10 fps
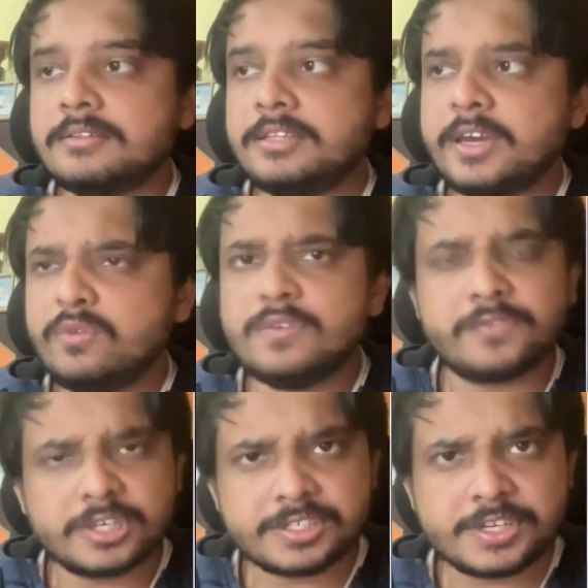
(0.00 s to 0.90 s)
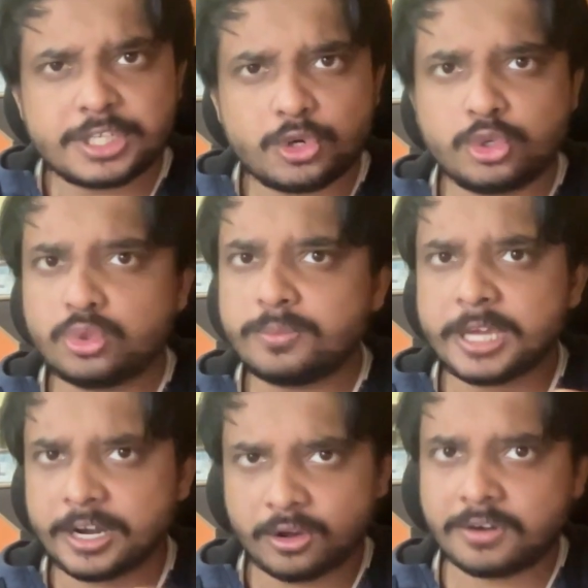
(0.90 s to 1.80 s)
they would first reach out to
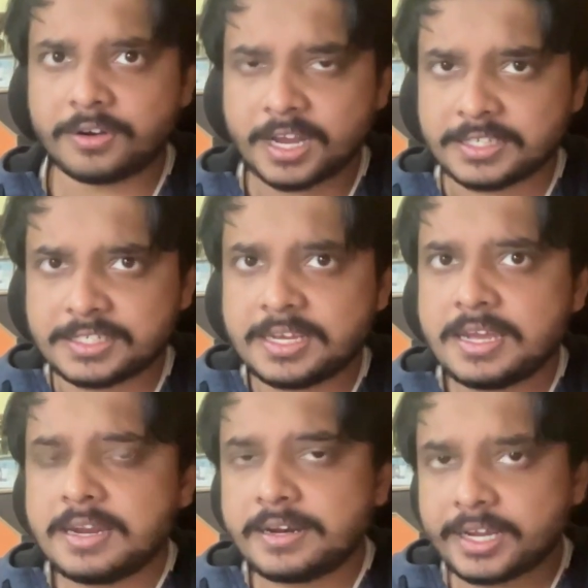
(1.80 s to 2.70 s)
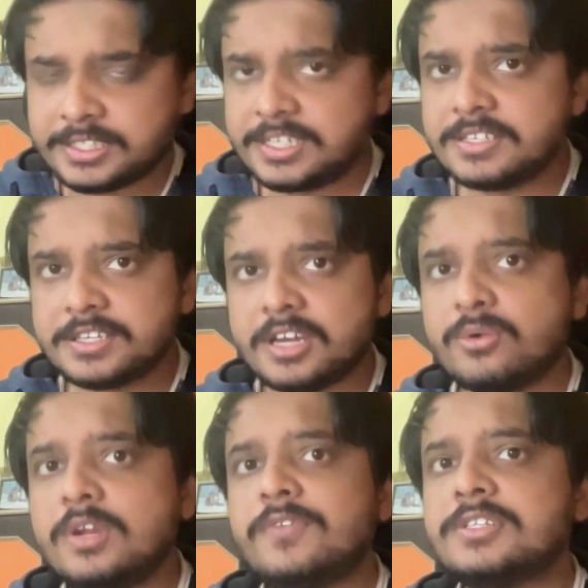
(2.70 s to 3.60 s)
Ruby and not Rust. Rust is here
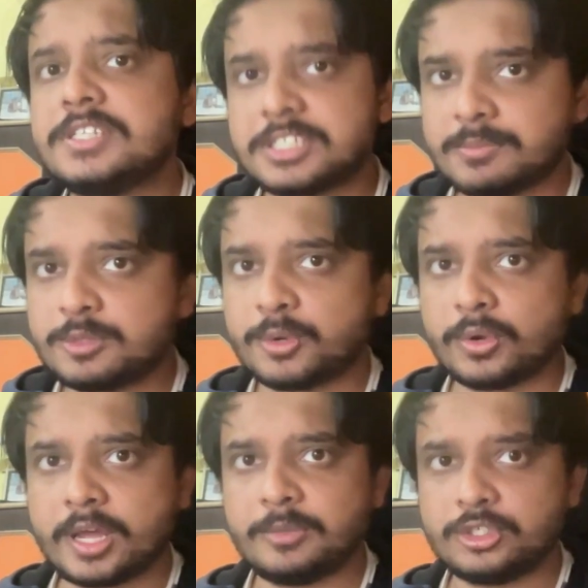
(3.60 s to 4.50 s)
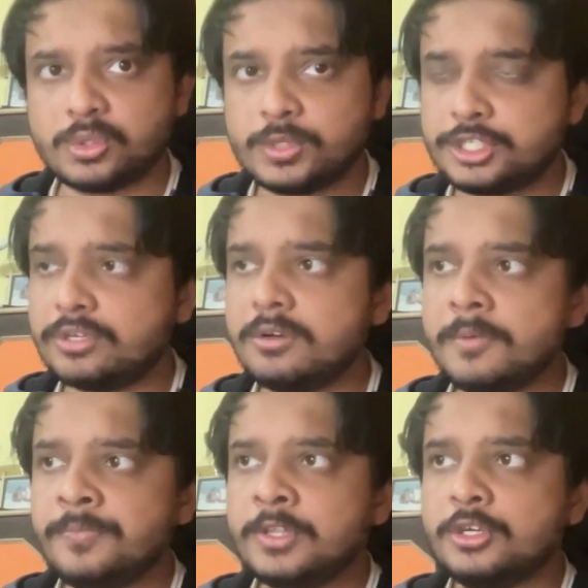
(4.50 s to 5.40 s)
only for systems programming. So we
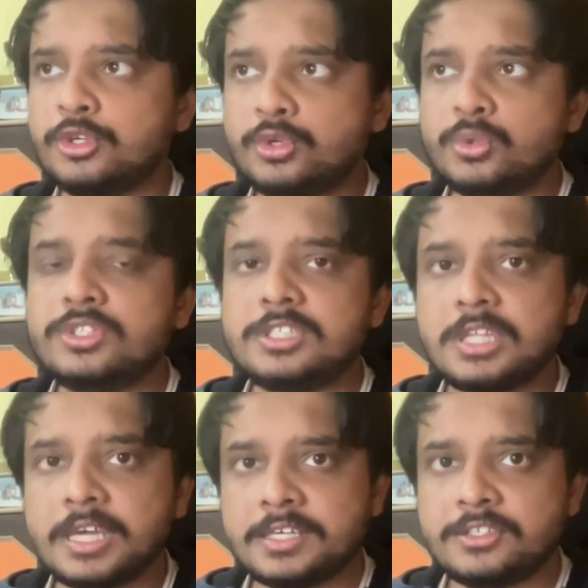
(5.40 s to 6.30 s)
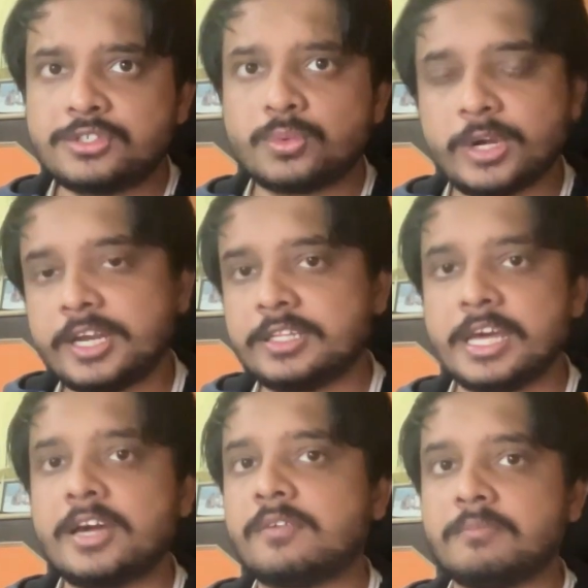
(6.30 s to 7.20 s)
should use things where
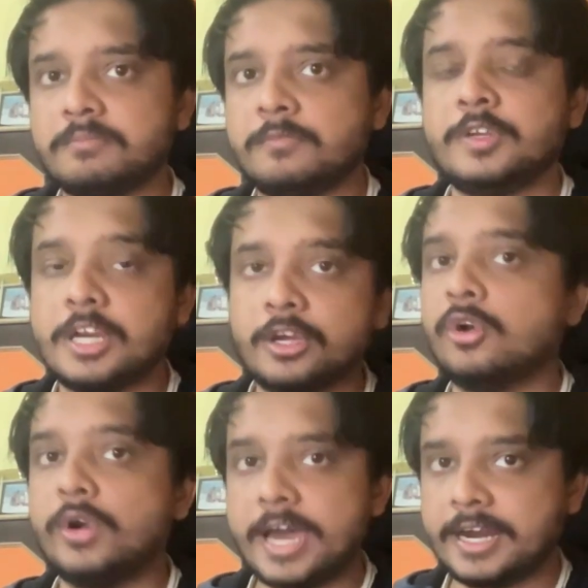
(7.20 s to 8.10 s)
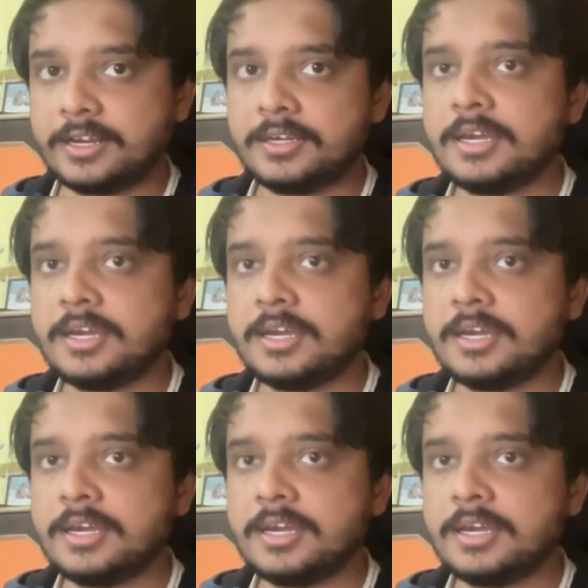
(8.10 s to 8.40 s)
they are really good at